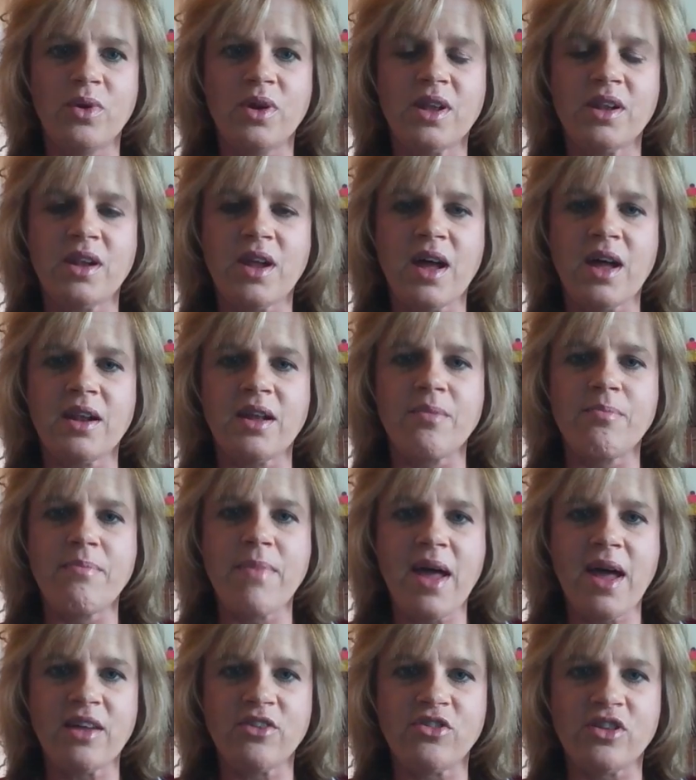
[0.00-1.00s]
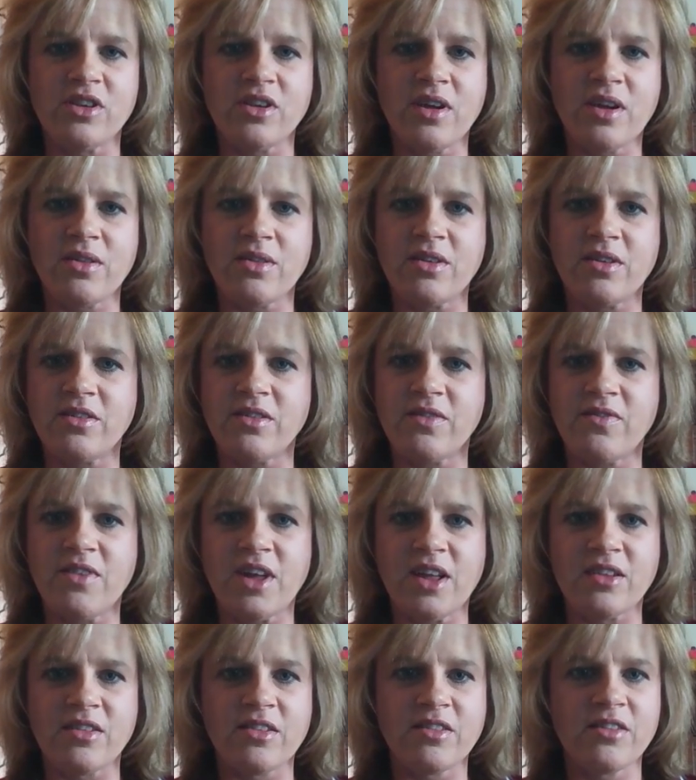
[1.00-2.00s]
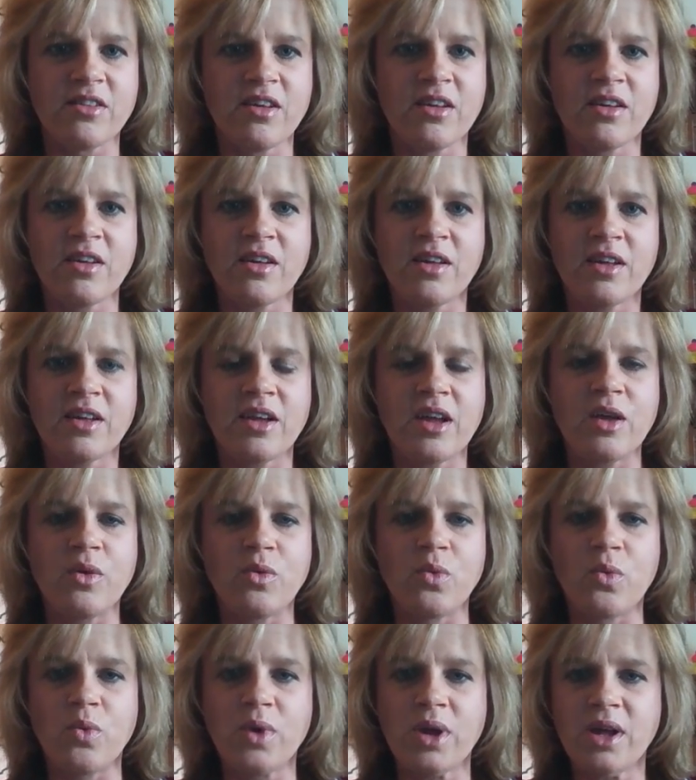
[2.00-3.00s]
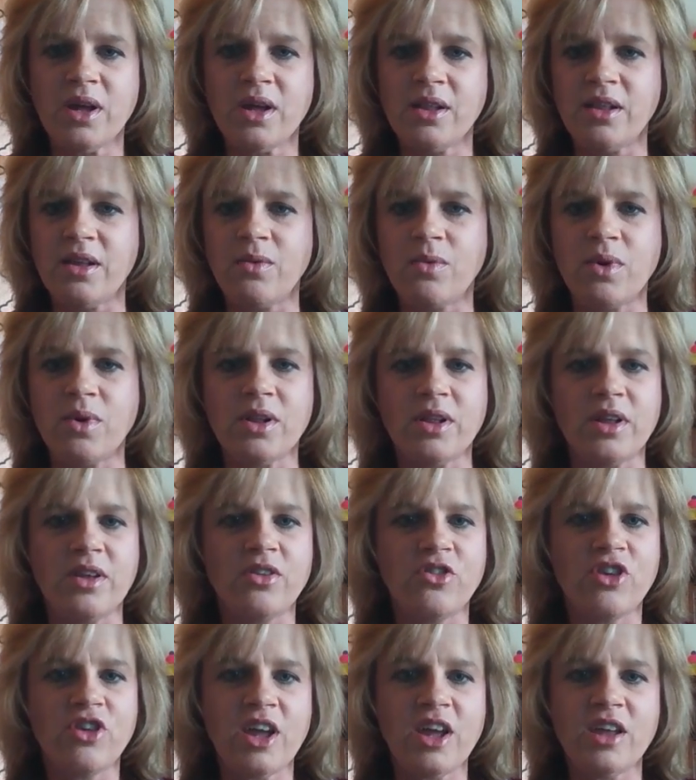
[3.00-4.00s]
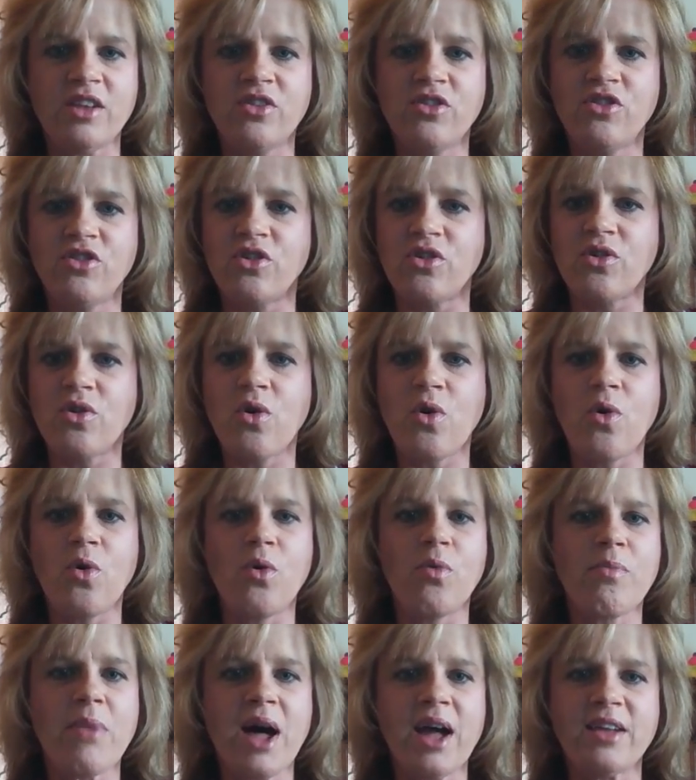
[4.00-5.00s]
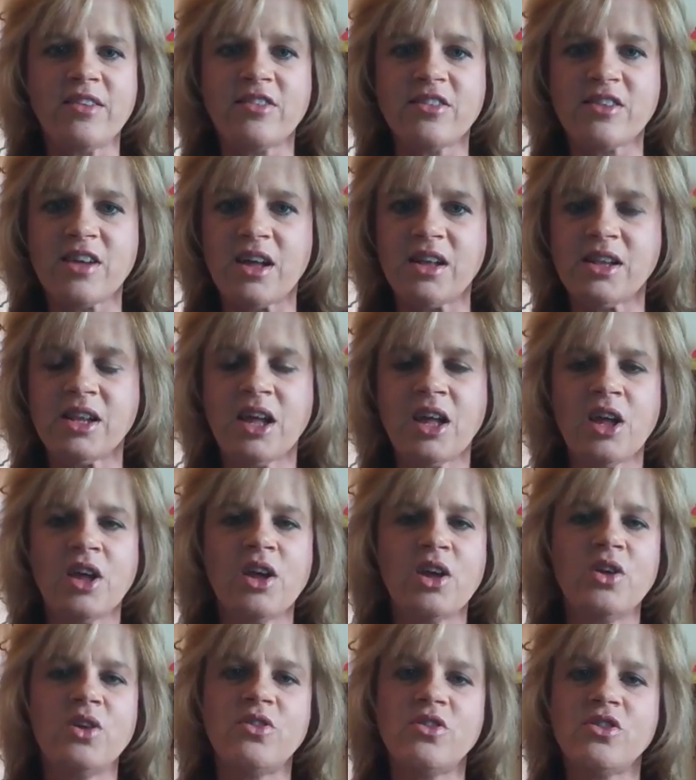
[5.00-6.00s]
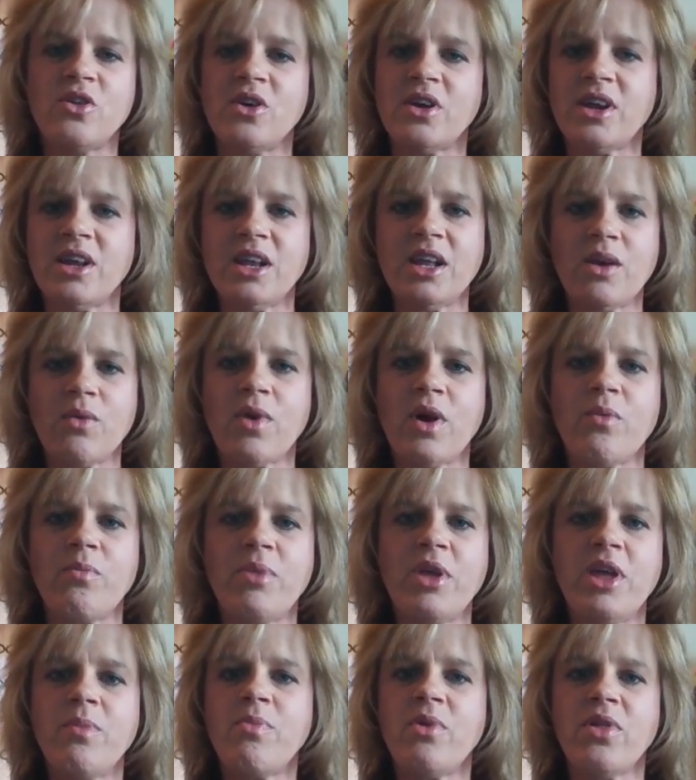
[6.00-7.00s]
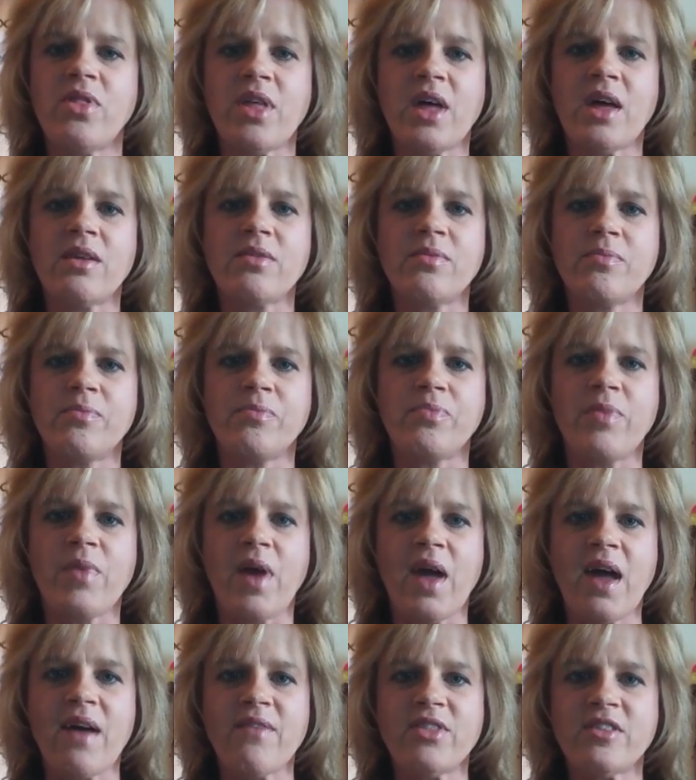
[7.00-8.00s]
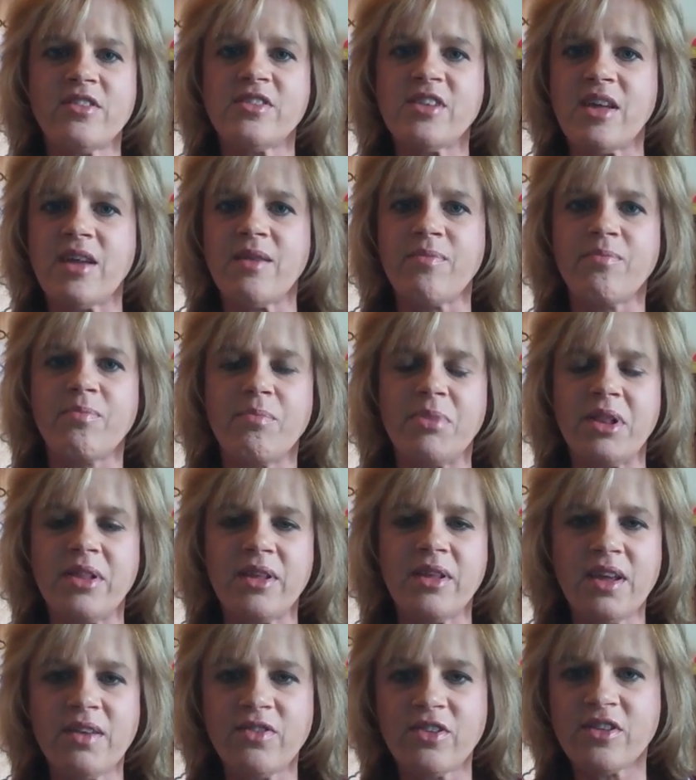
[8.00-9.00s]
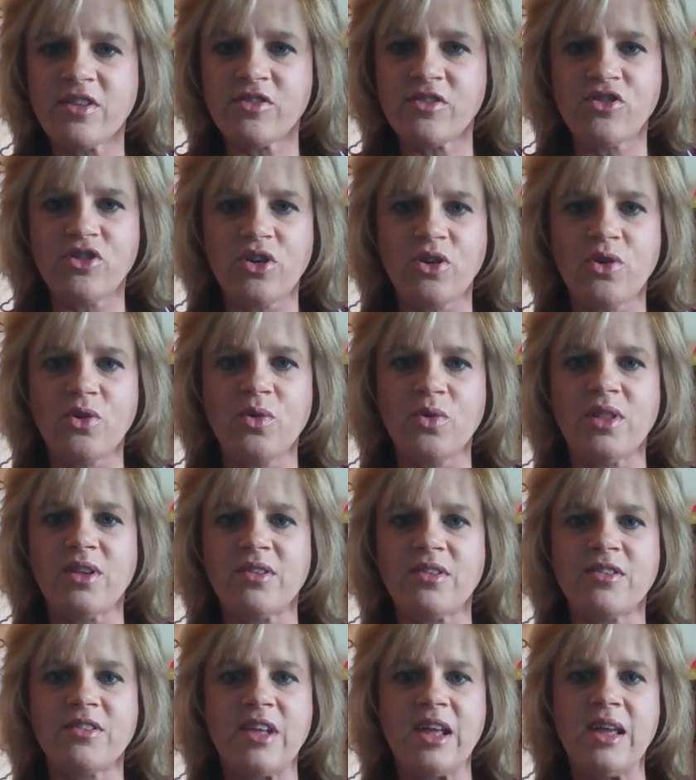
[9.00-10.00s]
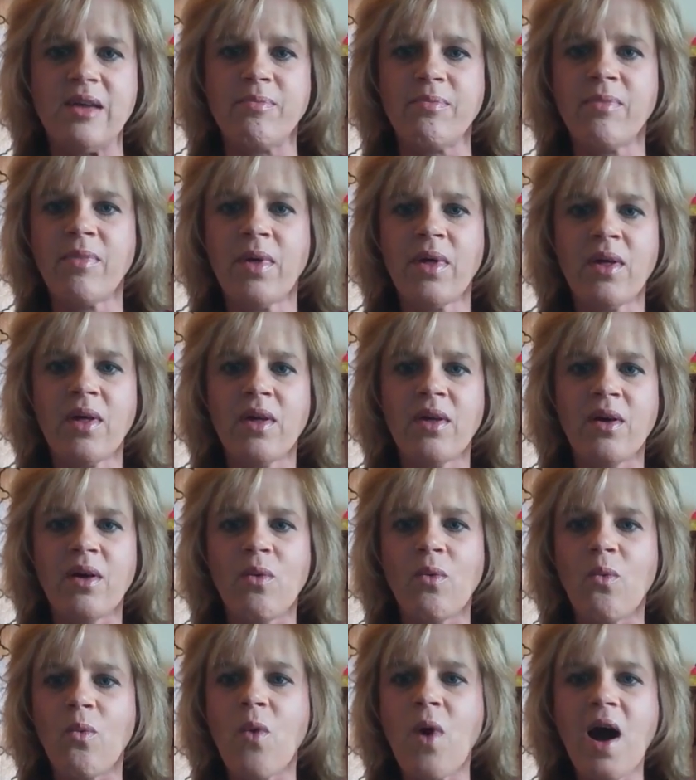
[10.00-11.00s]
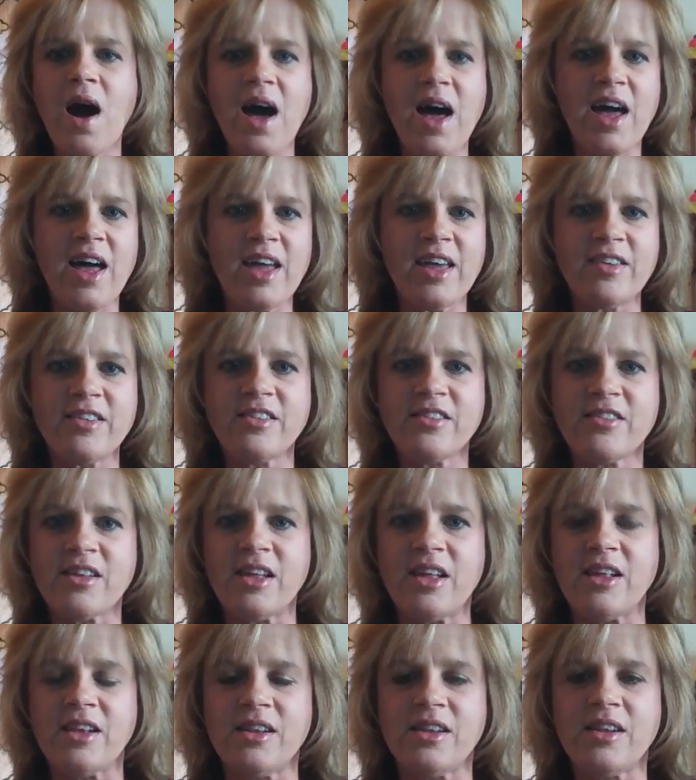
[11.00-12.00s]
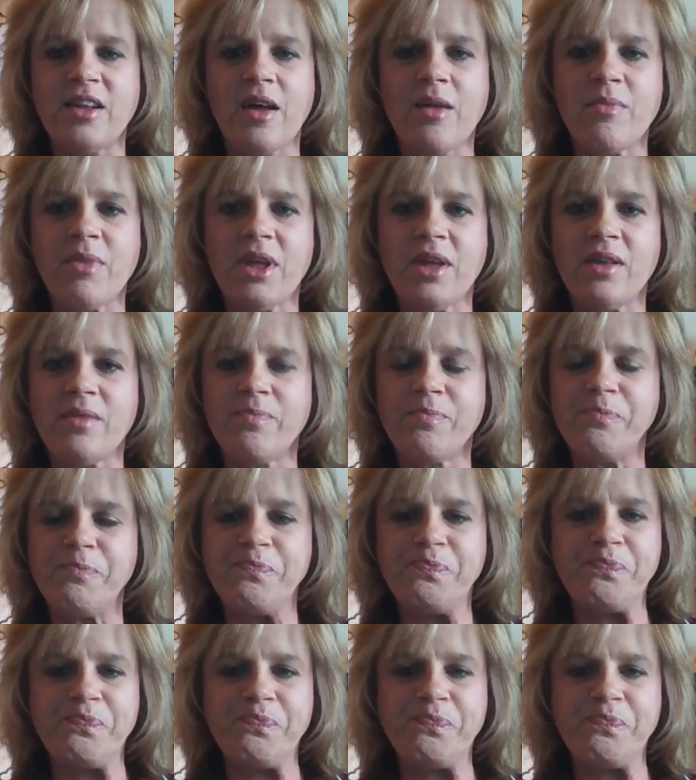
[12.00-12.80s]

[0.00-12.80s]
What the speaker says: cannot imagine how these events can really, really change your whole mindset. You start getting around people that have the same beliefs as you and the same whys, and I mean,